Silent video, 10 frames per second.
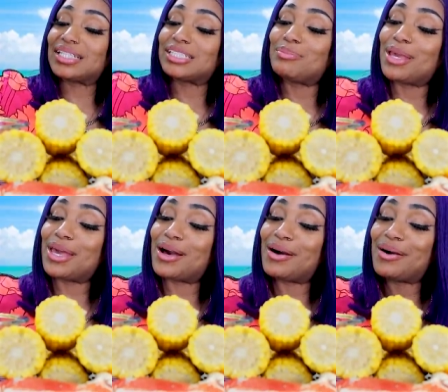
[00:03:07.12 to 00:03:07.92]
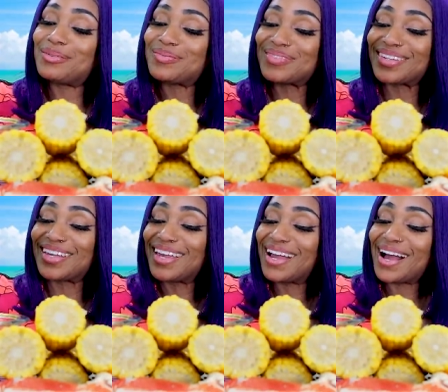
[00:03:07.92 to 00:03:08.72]
and Jamil.
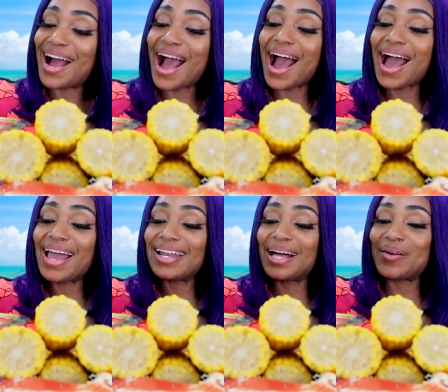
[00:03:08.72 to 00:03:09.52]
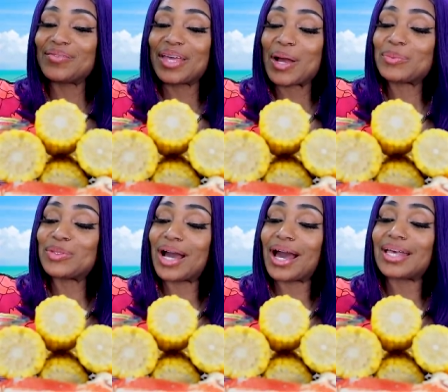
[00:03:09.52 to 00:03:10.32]
I love them, you
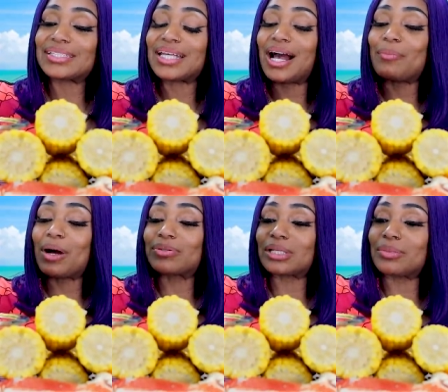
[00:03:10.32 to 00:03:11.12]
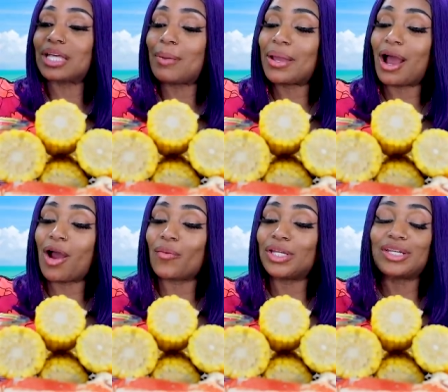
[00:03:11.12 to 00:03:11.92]
guys. Um, um, some of y'all may
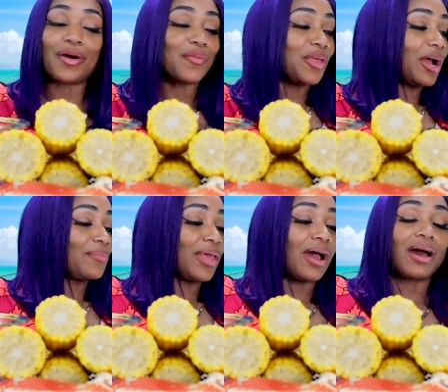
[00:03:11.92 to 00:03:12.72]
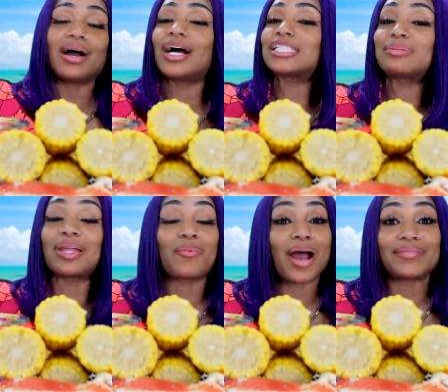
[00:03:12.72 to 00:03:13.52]
already know them. They are a husband
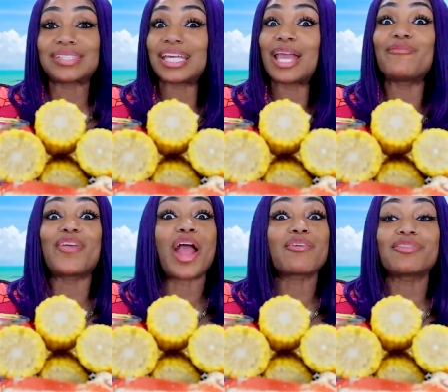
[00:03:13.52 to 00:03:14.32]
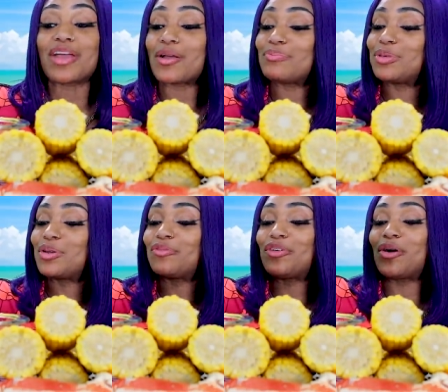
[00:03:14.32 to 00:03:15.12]
and wife team. Very, very
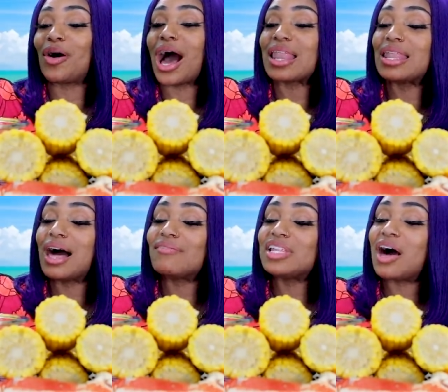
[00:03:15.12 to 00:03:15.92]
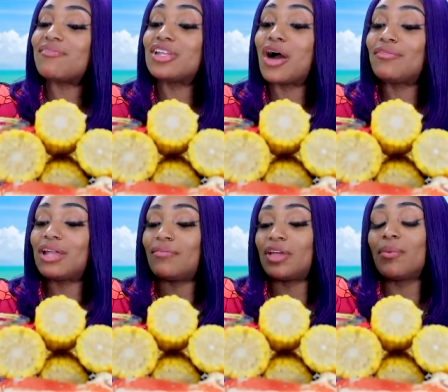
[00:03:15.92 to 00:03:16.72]
beautiful. I love, love, love,
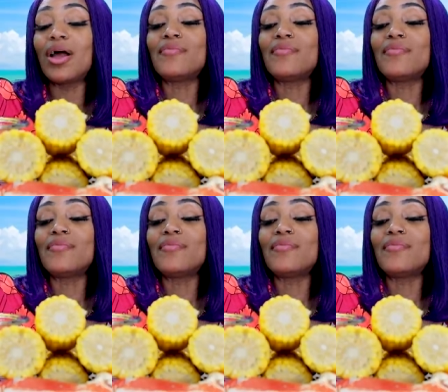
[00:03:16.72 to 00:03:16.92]
love them.